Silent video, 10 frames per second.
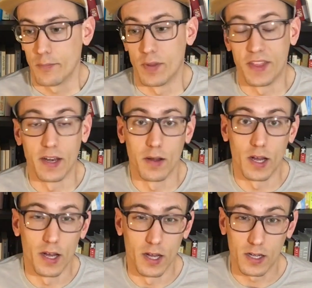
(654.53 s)
But then
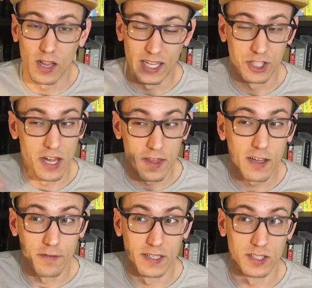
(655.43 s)
a, a collection, I
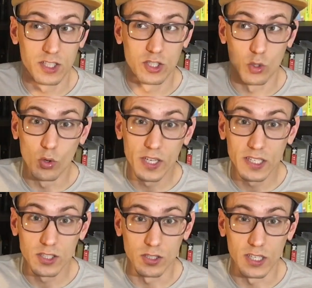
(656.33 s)
think, of his
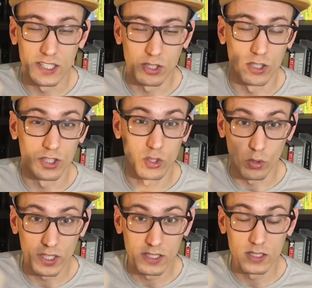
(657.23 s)
stories, or his or her
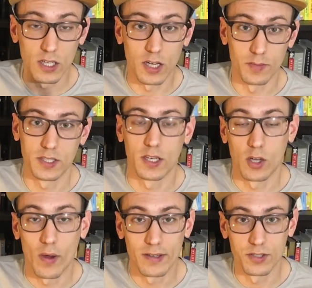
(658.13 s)
stories, um, is going
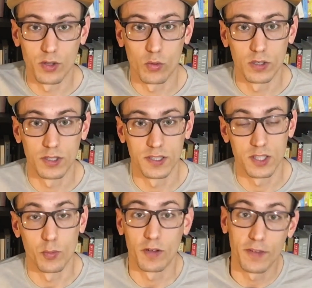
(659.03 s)
to go out into the world, and
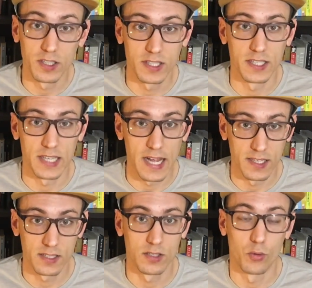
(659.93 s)
so McPherson is
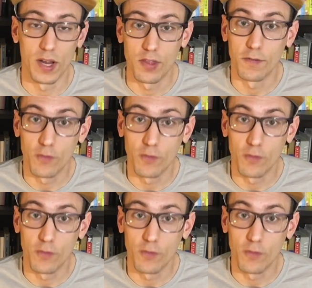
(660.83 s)
asked to write the